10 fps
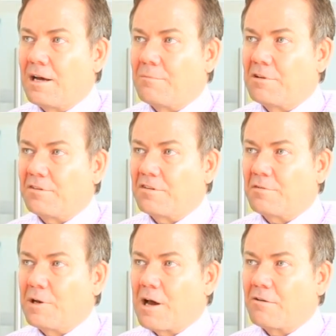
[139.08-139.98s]
business,
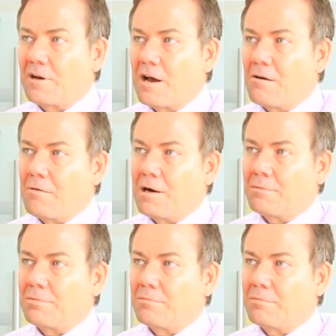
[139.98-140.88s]
and we don't know,
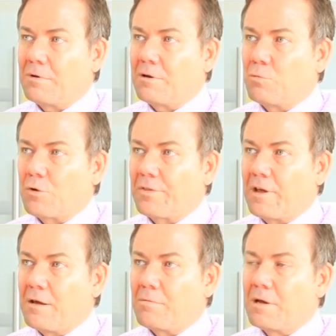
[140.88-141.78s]
you know, what
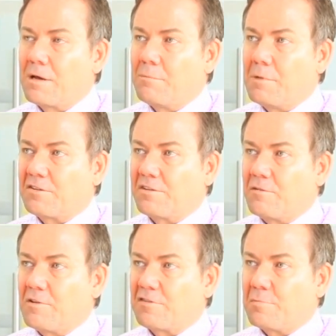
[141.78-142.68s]
their mix of
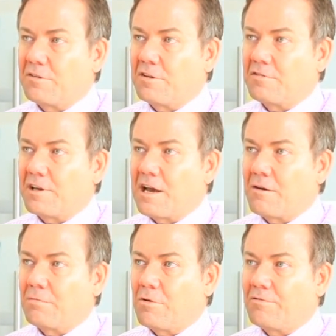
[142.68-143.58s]
investments is and
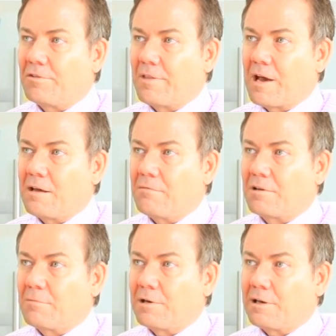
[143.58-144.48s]
how often they
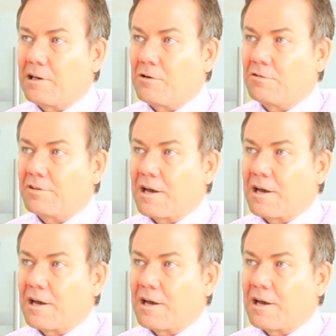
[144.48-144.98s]
completely lose